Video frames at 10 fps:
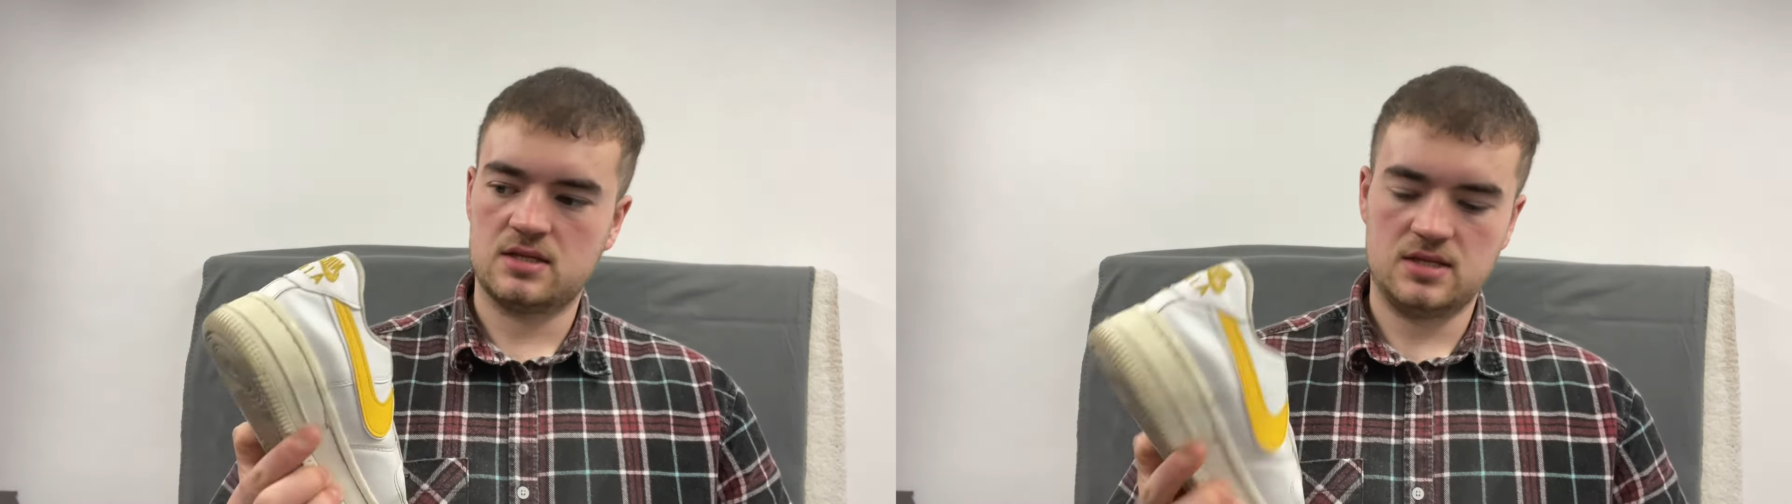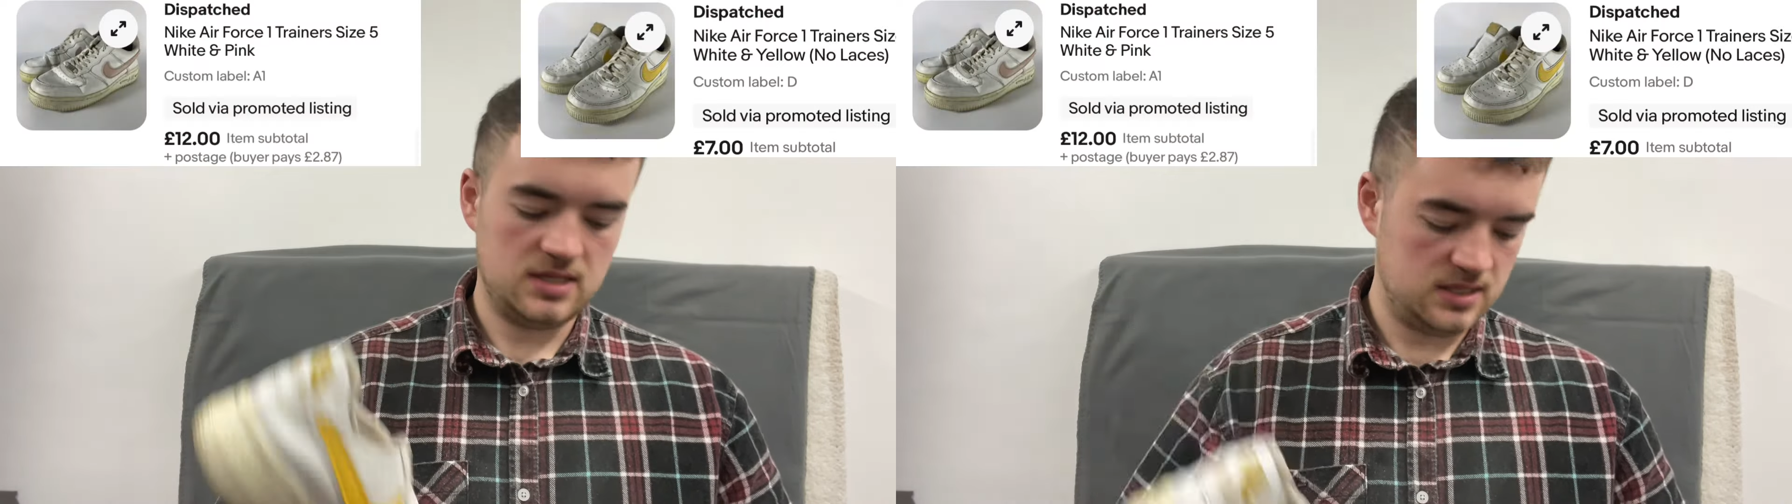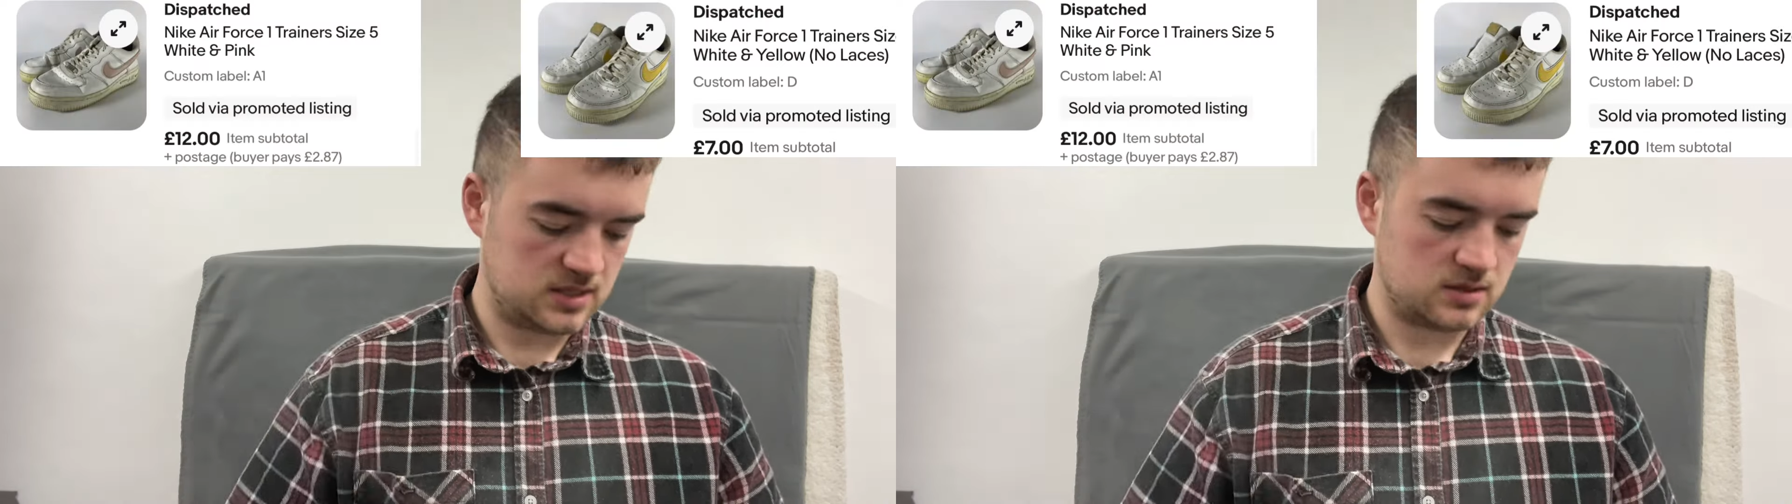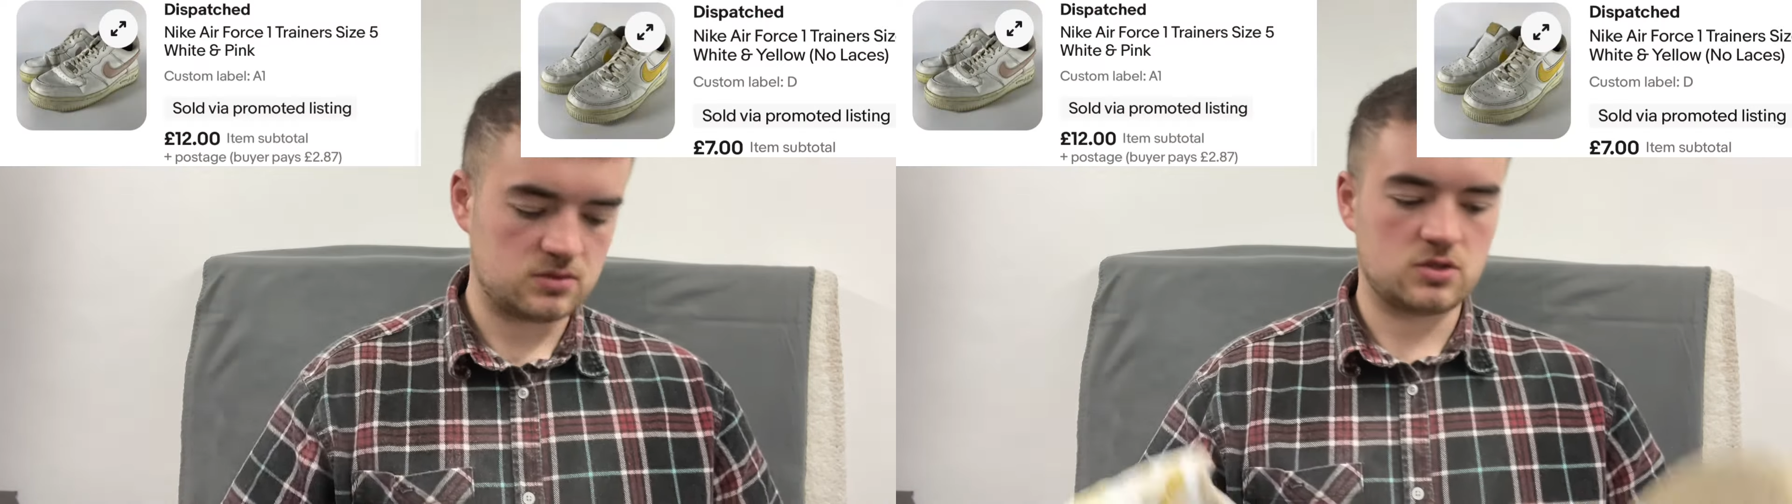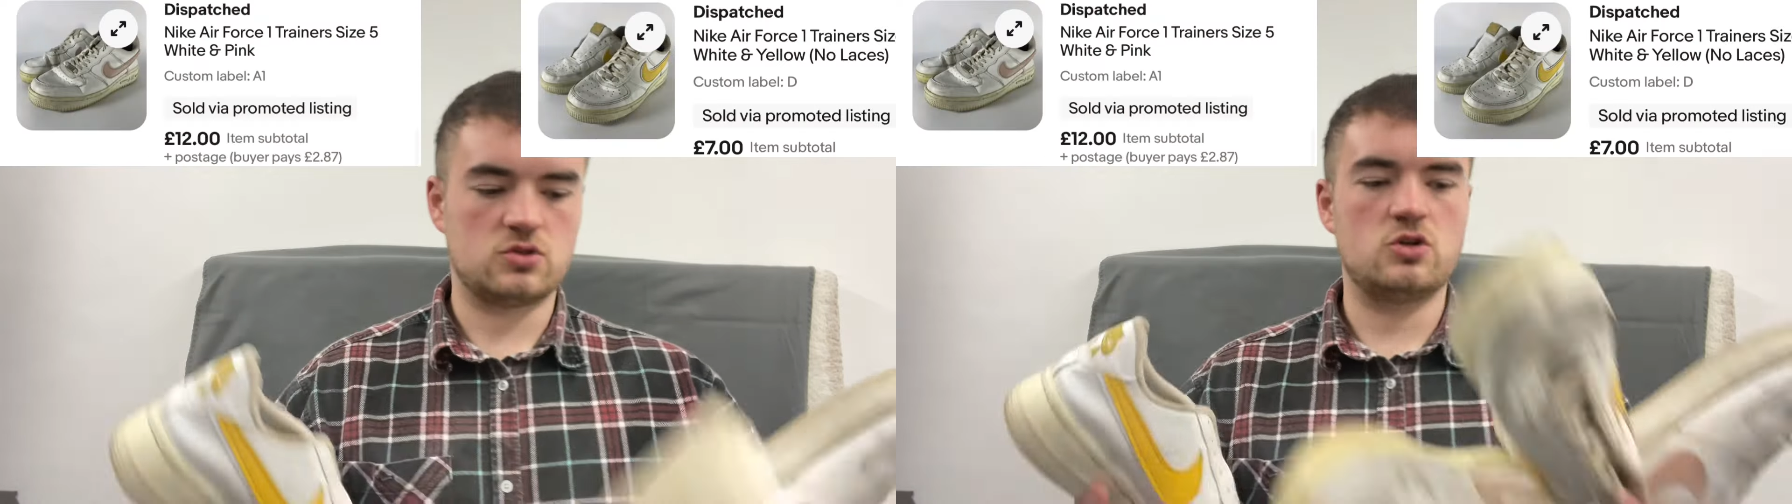These
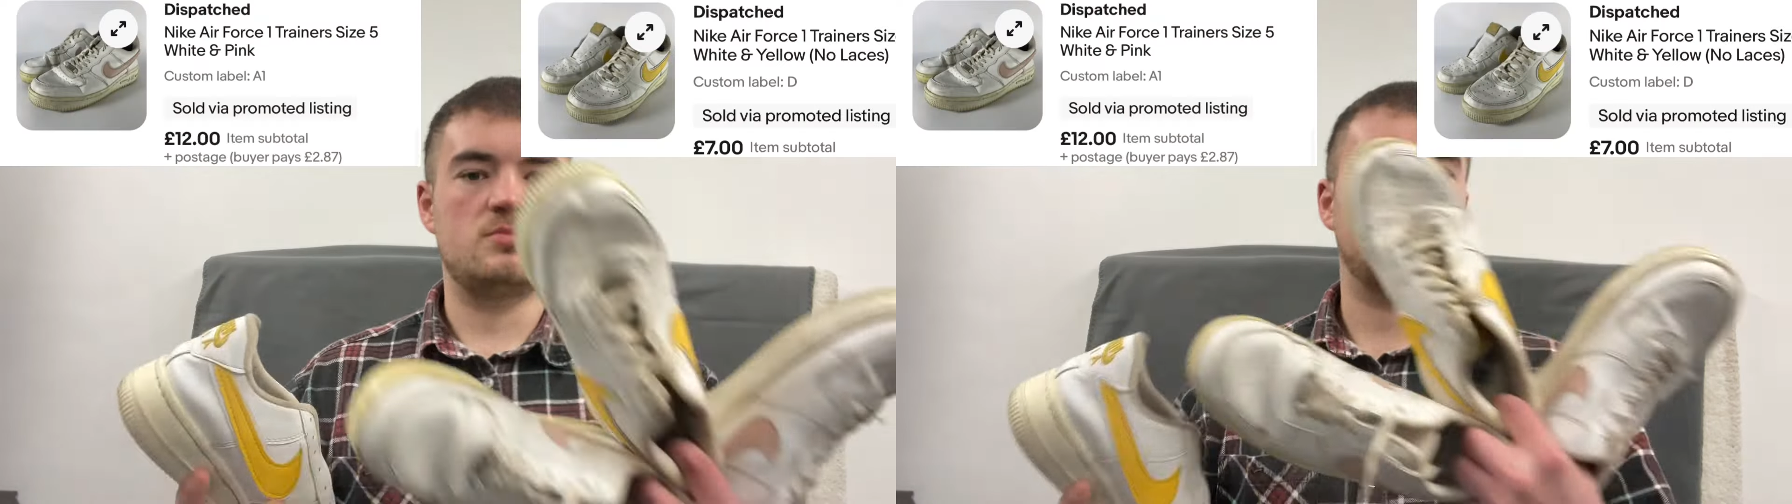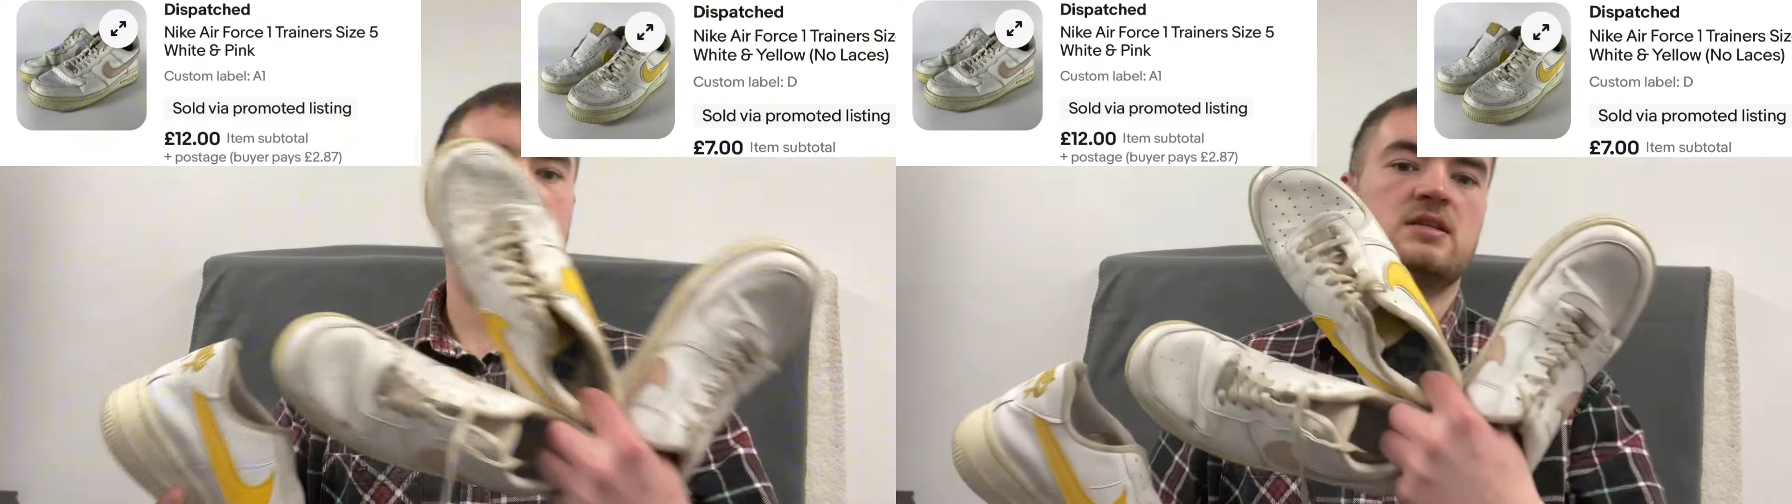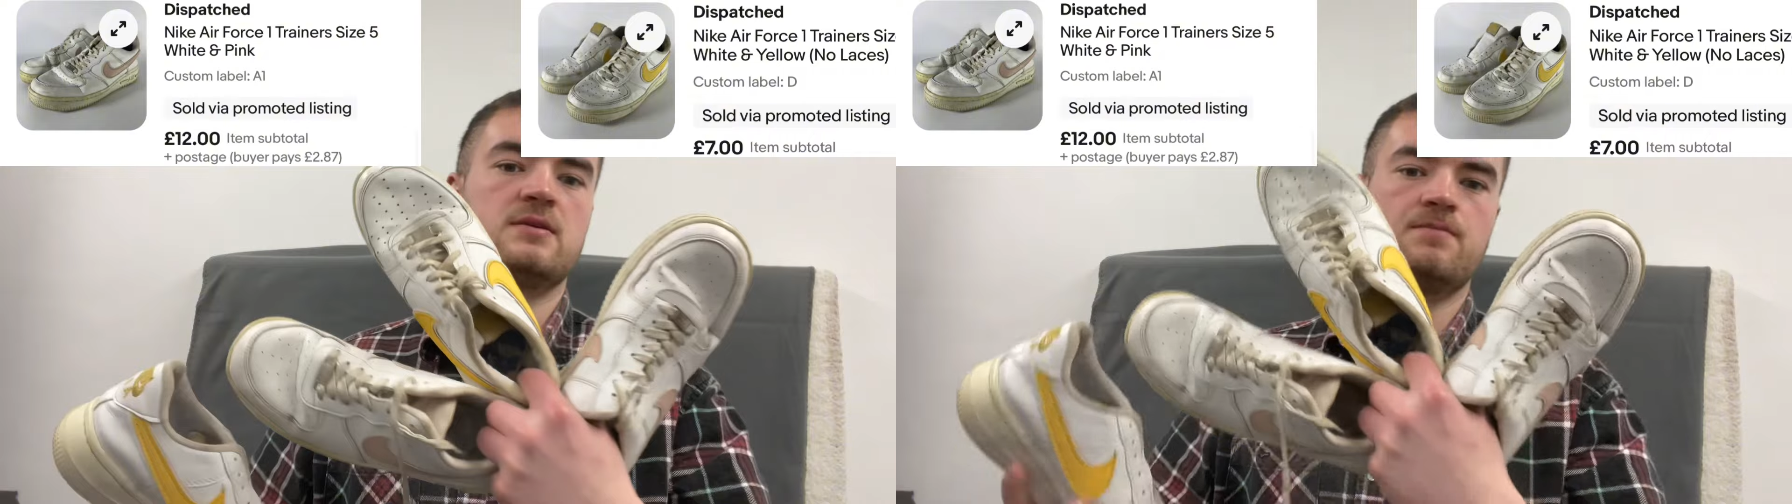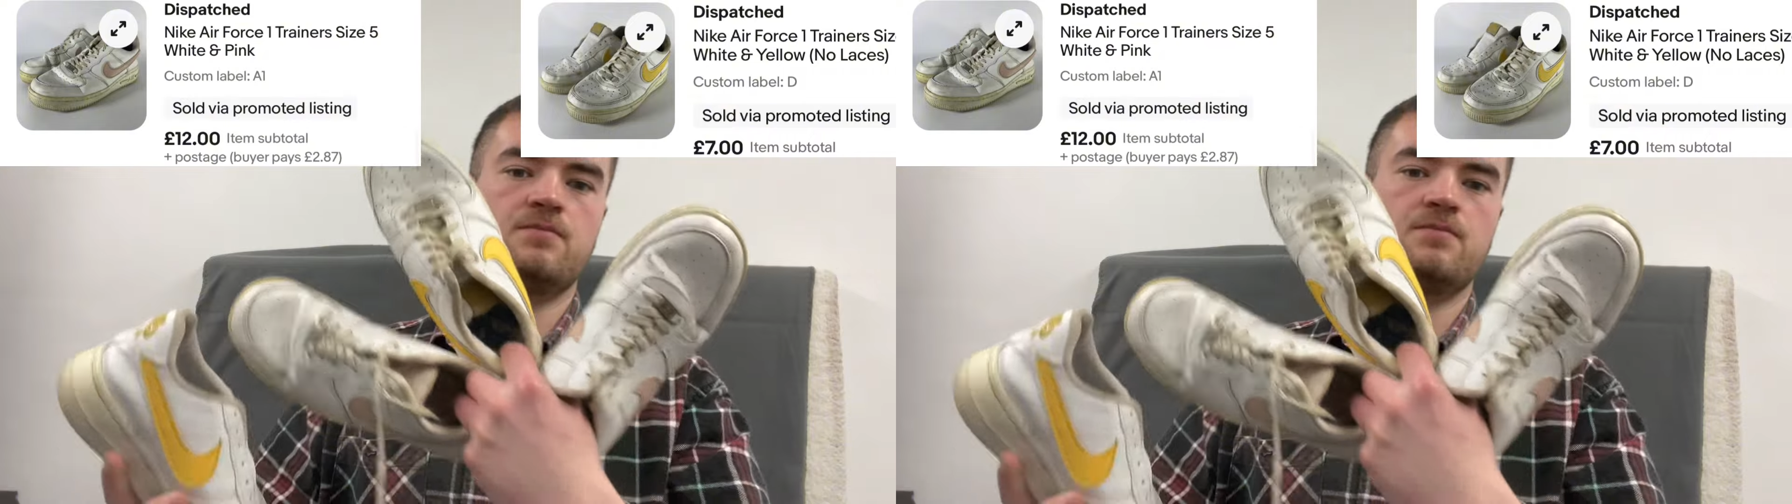sold 2 pairs,